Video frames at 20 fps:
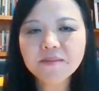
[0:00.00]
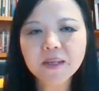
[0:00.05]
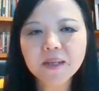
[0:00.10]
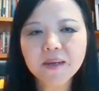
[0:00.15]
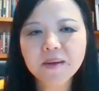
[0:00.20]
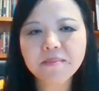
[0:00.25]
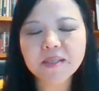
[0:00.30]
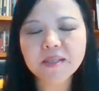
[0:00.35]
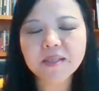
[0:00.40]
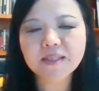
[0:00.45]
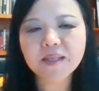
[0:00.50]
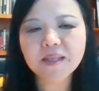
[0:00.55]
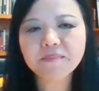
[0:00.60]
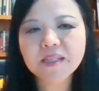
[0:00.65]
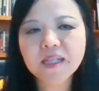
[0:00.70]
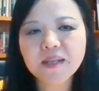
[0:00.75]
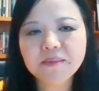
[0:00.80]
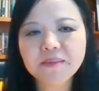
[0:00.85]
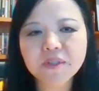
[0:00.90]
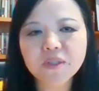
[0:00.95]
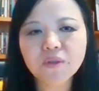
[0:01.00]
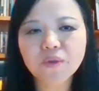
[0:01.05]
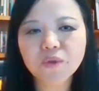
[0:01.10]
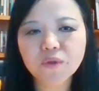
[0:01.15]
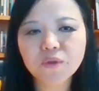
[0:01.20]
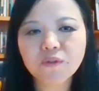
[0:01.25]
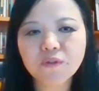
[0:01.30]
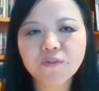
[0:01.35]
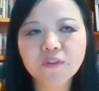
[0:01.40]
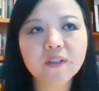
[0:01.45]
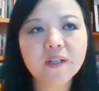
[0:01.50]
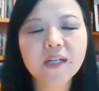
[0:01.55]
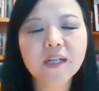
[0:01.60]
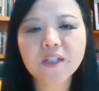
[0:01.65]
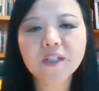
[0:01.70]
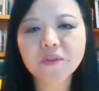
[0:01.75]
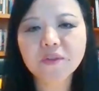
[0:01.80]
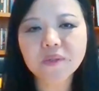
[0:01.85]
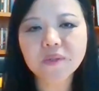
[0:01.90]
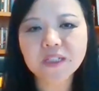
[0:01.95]
I mean, sometimes you do feel like
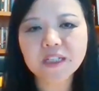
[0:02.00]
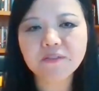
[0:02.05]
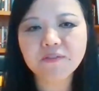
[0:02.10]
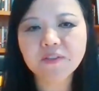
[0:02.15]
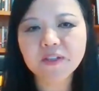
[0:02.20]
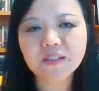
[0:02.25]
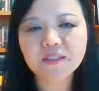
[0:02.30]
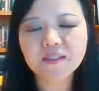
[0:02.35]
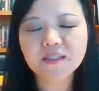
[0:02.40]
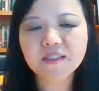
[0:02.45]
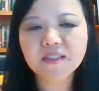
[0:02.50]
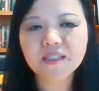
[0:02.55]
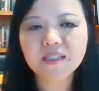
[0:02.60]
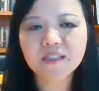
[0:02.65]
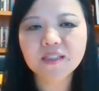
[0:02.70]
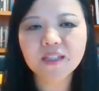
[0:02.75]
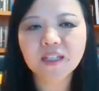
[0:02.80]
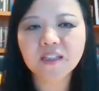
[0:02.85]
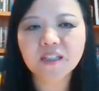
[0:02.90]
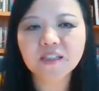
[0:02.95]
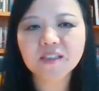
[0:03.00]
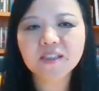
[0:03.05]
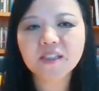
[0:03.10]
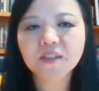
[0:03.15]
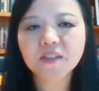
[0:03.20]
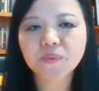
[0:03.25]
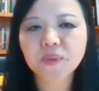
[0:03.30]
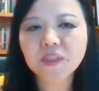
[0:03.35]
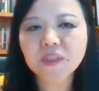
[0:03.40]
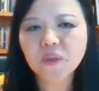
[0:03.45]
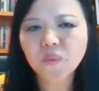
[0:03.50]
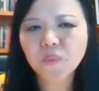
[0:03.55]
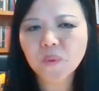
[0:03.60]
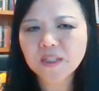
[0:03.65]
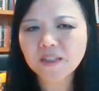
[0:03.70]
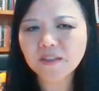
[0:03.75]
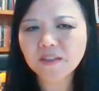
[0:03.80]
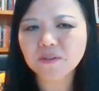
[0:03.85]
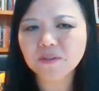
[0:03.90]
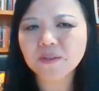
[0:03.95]
you're living in a surreal
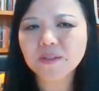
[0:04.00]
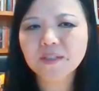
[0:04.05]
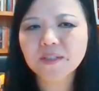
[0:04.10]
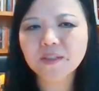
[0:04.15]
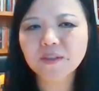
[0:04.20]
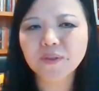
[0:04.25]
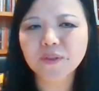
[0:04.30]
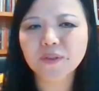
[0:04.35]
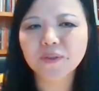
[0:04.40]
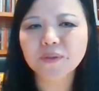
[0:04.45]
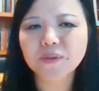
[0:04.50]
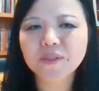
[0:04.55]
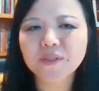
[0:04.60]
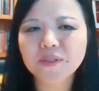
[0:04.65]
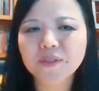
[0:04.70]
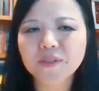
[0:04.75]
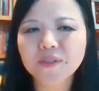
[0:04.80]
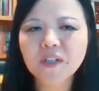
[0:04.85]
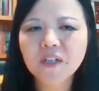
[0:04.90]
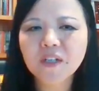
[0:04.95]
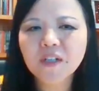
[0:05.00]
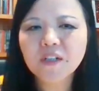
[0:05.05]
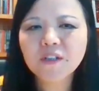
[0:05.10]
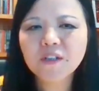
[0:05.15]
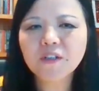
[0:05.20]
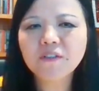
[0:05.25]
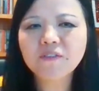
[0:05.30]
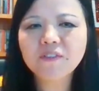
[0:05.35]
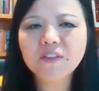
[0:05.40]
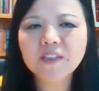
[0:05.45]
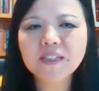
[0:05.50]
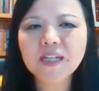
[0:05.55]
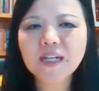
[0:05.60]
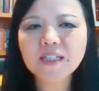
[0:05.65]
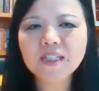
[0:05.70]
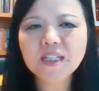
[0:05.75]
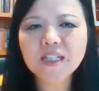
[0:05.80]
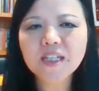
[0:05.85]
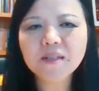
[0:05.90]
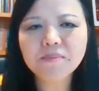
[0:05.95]
world, you know, so
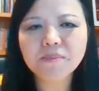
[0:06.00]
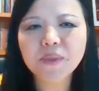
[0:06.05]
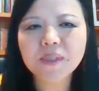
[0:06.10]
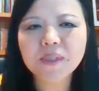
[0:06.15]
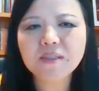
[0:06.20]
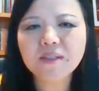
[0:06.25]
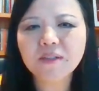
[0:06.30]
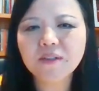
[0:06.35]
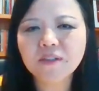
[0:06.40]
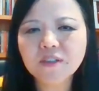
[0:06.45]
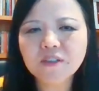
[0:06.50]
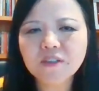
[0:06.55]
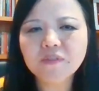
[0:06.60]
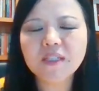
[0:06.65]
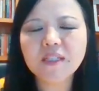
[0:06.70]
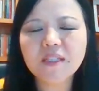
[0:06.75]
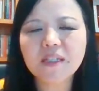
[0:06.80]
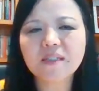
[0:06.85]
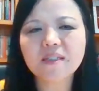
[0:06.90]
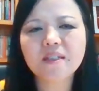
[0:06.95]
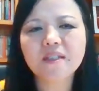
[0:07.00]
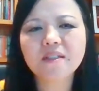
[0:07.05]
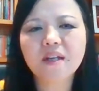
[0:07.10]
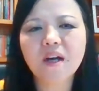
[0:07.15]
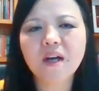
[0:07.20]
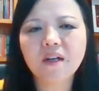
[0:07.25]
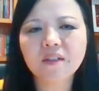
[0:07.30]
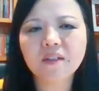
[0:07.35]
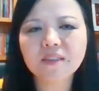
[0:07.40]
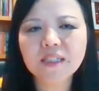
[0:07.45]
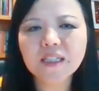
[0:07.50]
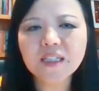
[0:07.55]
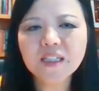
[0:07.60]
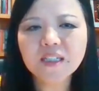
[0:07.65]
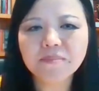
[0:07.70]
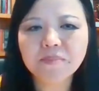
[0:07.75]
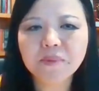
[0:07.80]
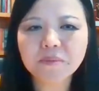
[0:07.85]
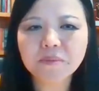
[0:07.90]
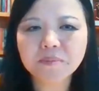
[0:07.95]
COVID-19 brings a lot of things that are
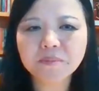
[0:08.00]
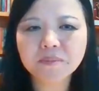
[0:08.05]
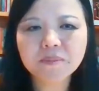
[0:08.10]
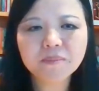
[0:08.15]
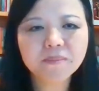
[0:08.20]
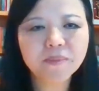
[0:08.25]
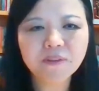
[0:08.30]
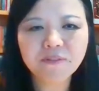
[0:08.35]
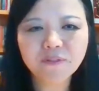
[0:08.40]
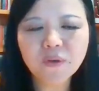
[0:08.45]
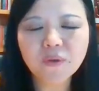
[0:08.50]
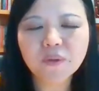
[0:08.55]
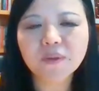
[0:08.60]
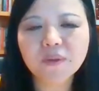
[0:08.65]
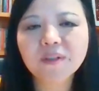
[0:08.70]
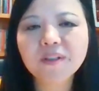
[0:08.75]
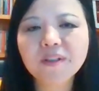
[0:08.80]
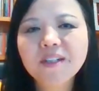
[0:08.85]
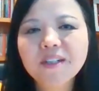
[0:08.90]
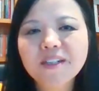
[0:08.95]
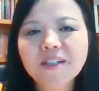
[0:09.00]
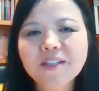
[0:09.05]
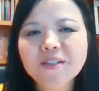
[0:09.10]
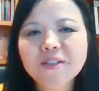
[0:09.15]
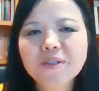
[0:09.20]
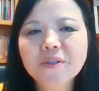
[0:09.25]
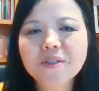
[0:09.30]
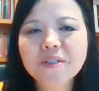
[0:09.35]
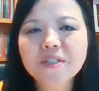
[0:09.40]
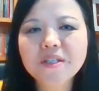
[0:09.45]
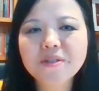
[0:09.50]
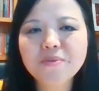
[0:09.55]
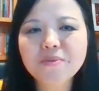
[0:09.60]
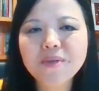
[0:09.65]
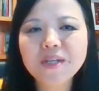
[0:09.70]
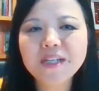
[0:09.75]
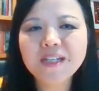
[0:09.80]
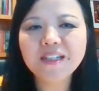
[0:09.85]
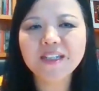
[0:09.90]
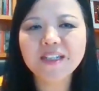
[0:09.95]
unthinkable before. So it's just
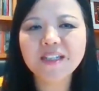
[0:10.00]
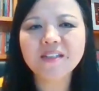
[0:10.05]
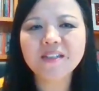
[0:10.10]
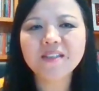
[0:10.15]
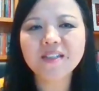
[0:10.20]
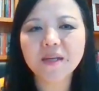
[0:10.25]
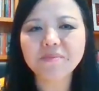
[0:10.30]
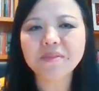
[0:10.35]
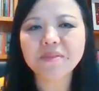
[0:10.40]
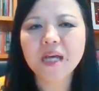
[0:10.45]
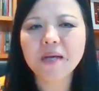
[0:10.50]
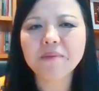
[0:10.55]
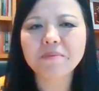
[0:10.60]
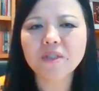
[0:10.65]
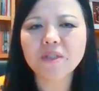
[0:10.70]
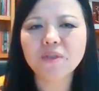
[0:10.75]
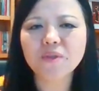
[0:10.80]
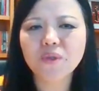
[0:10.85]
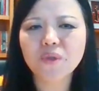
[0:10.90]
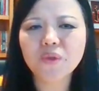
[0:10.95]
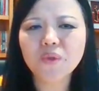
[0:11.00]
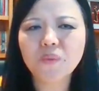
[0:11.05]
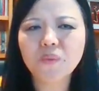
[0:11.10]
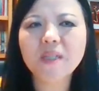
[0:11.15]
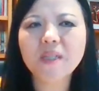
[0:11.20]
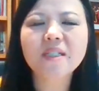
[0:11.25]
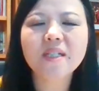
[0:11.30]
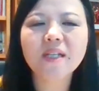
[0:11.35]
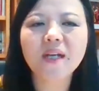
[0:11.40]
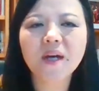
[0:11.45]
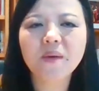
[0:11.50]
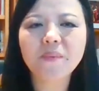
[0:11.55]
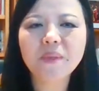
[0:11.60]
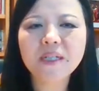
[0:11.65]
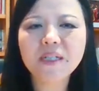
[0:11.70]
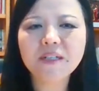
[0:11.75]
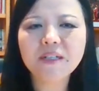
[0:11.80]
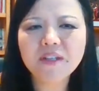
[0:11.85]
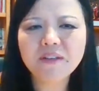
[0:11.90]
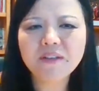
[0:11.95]
really, sometimes you do wonder, are we
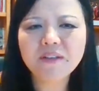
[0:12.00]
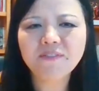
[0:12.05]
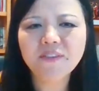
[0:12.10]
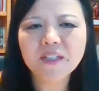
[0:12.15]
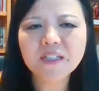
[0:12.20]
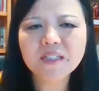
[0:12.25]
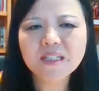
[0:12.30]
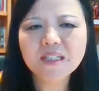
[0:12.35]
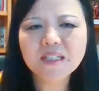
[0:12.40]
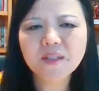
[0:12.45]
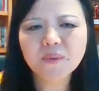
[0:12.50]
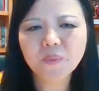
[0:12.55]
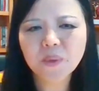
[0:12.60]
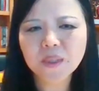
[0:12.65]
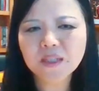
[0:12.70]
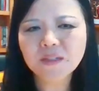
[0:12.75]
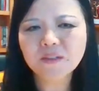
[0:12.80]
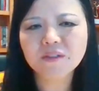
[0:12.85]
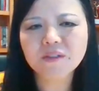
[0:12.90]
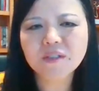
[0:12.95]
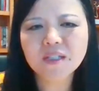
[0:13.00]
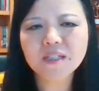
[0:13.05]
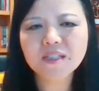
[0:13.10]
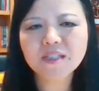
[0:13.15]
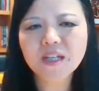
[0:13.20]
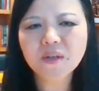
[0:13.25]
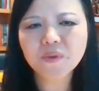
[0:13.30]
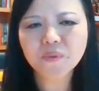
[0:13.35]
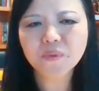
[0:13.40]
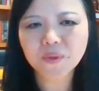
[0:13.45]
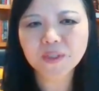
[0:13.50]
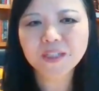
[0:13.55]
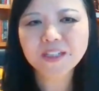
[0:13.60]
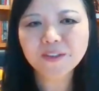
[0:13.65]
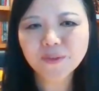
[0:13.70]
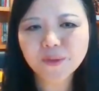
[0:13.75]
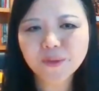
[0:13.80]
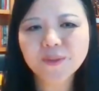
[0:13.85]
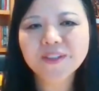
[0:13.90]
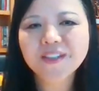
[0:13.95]
living in fantasy world? Is that
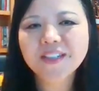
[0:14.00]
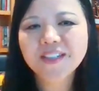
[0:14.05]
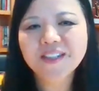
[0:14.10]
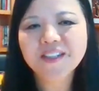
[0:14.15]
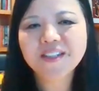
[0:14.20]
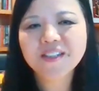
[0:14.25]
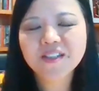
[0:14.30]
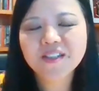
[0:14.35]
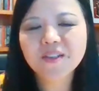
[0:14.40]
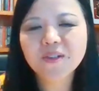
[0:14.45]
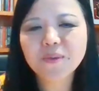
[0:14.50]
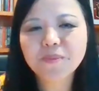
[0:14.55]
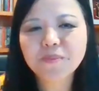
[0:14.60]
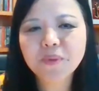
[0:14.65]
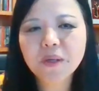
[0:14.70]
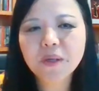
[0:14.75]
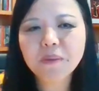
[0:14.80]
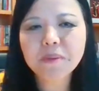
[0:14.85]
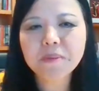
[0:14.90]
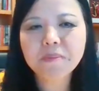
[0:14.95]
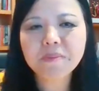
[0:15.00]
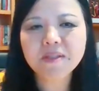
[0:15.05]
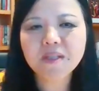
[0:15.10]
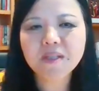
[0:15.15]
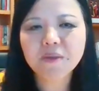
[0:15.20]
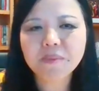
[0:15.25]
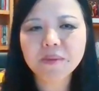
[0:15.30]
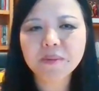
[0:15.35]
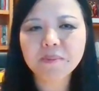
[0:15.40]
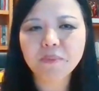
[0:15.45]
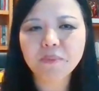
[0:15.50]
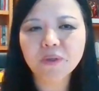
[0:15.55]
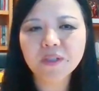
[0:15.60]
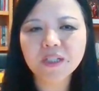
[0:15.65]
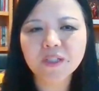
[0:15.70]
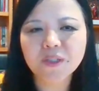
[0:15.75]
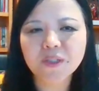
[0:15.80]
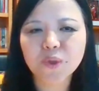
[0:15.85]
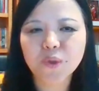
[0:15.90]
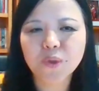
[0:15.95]
real? So probably there'll be more
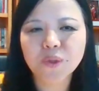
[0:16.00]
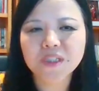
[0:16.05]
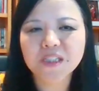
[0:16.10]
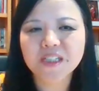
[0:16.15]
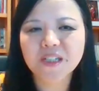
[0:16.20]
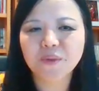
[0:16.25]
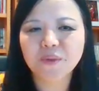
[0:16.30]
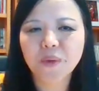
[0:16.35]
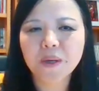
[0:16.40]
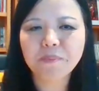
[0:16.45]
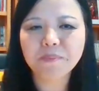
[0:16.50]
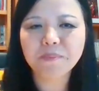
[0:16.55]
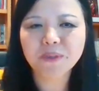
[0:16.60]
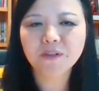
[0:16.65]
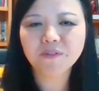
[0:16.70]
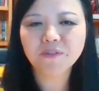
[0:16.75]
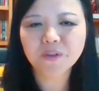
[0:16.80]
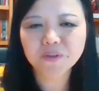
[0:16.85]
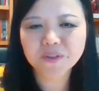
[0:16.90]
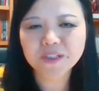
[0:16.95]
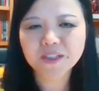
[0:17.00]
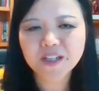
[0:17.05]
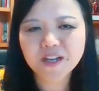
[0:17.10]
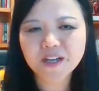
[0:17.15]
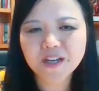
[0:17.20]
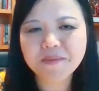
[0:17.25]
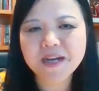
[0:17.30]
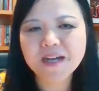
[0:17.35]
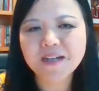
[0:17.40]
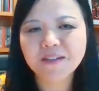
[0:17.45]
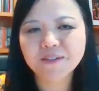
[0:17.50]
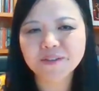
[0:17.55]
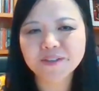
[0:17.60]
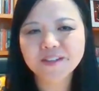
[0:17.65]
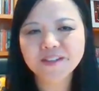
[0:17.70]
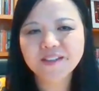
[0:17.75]
interesting web novels to come out.